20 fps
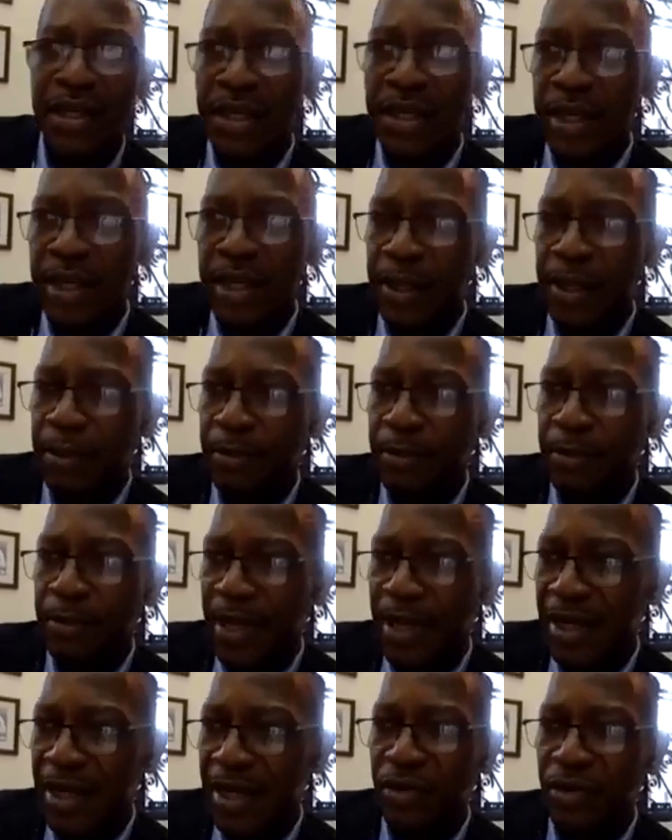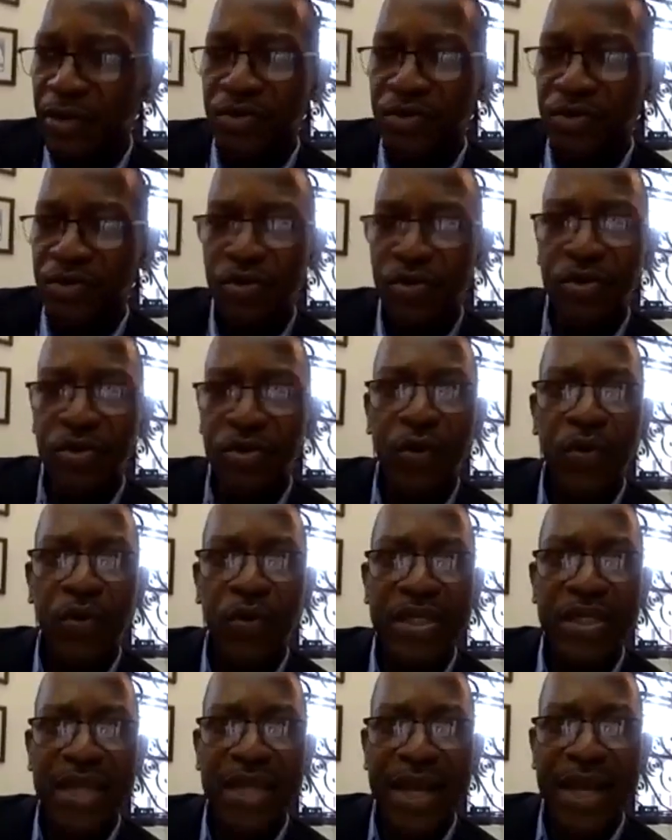And I also always
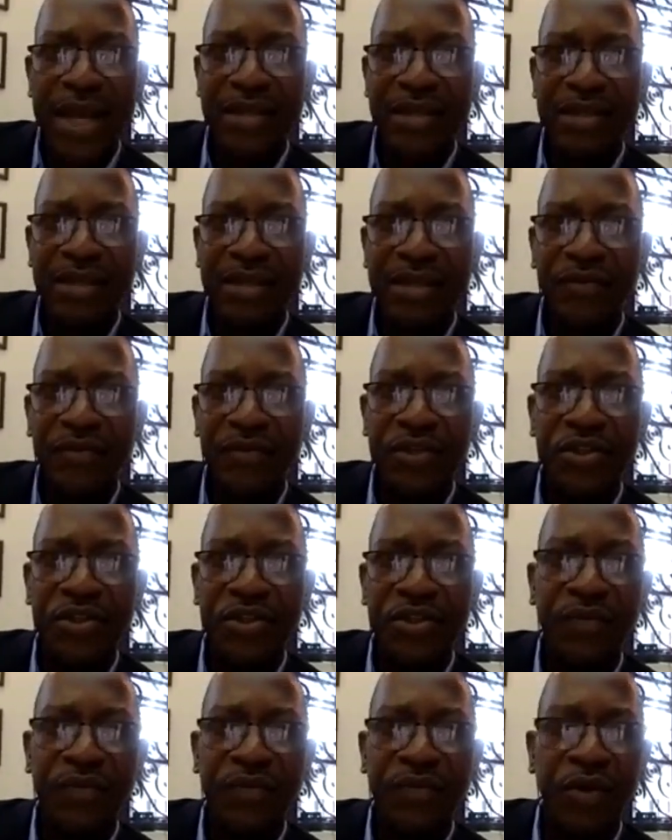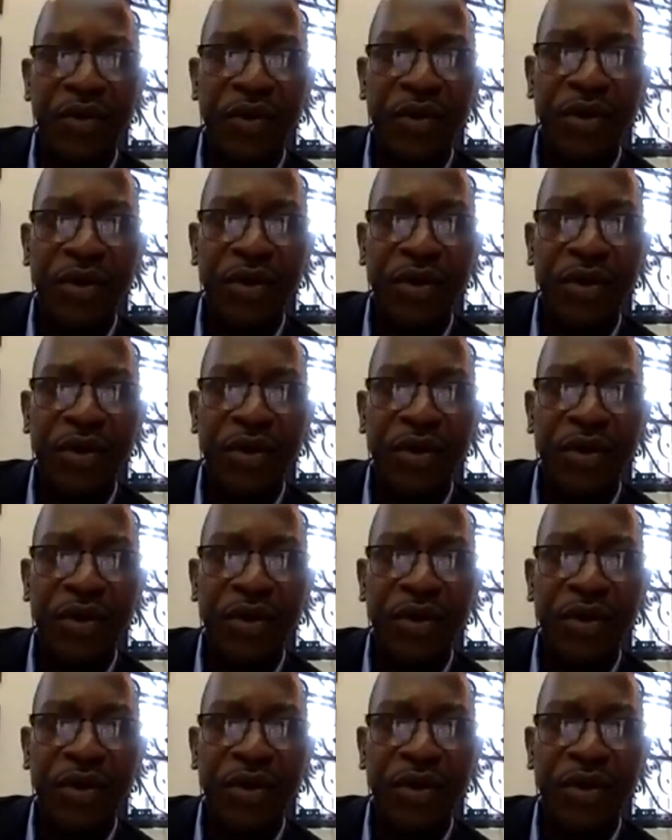had a vision for